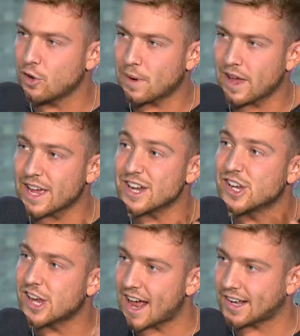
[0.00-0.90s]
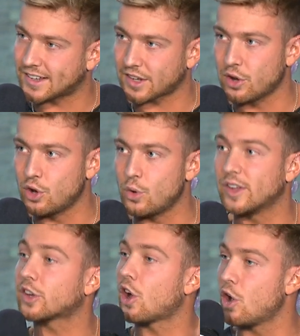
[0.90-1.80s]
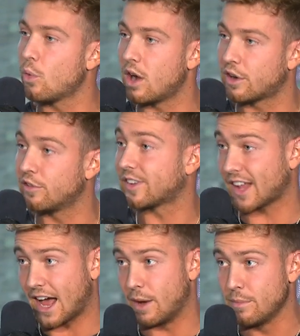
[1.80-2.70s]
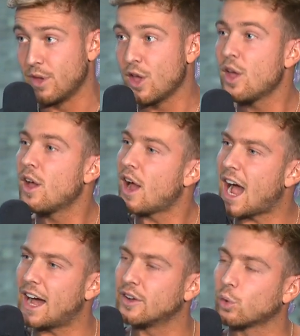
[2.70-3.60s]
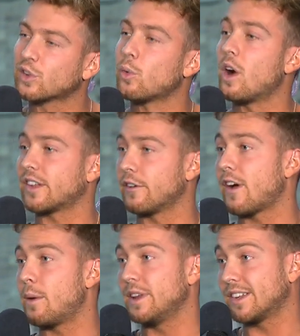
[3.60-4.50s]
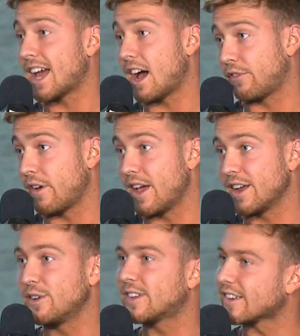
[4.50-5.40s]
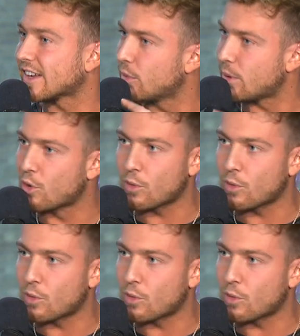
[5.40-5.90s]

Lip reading: play Jess, who is a co-worker of Sam, and also works in a family's cafe. Can you tell us a little bit more